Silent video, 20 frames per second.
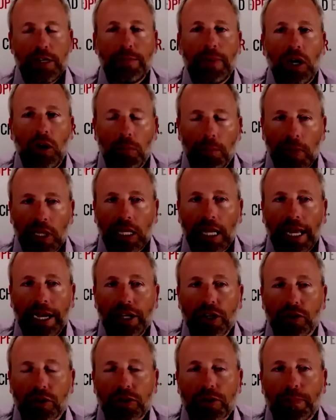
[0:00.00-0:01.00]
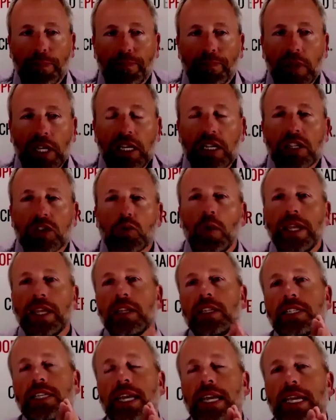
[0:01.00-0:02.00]
about millennials is we
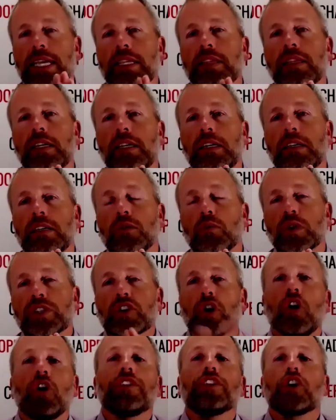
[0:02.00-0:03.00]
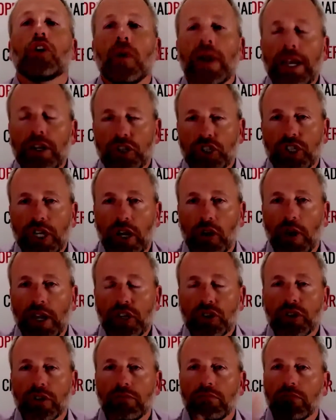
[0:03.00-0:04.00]
can take what's called the greatest
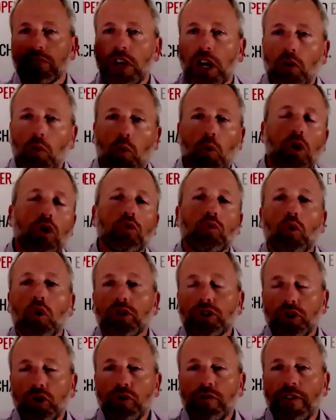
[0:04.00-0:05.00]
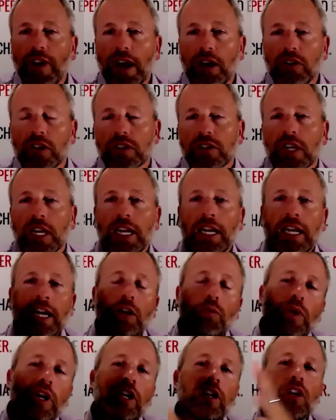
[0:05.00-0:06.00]
generation, our World War II veterans,
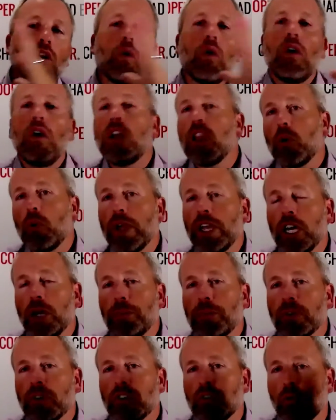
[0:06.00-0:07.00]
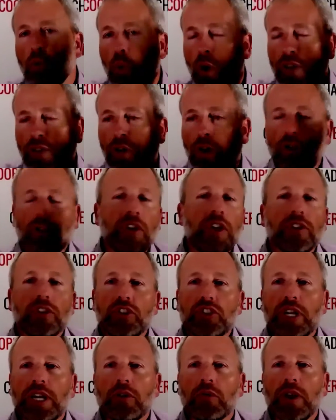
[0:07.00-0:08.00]
and we can go all the way up with all the
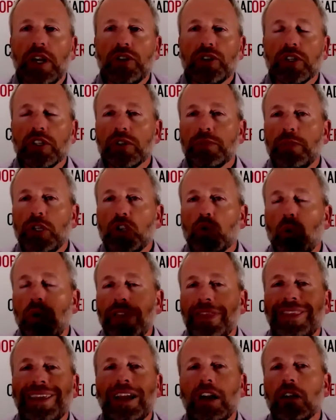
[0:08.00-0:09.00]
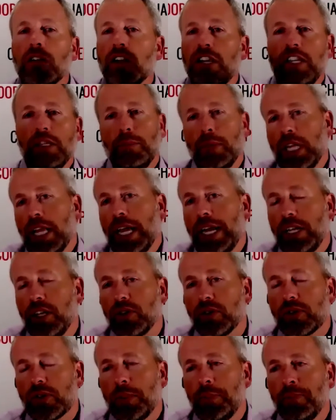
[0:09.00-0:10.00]
other generations between there and the
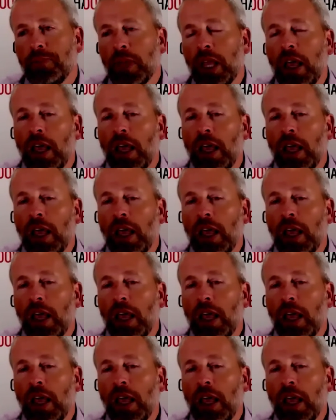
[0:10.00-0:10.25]
millennials.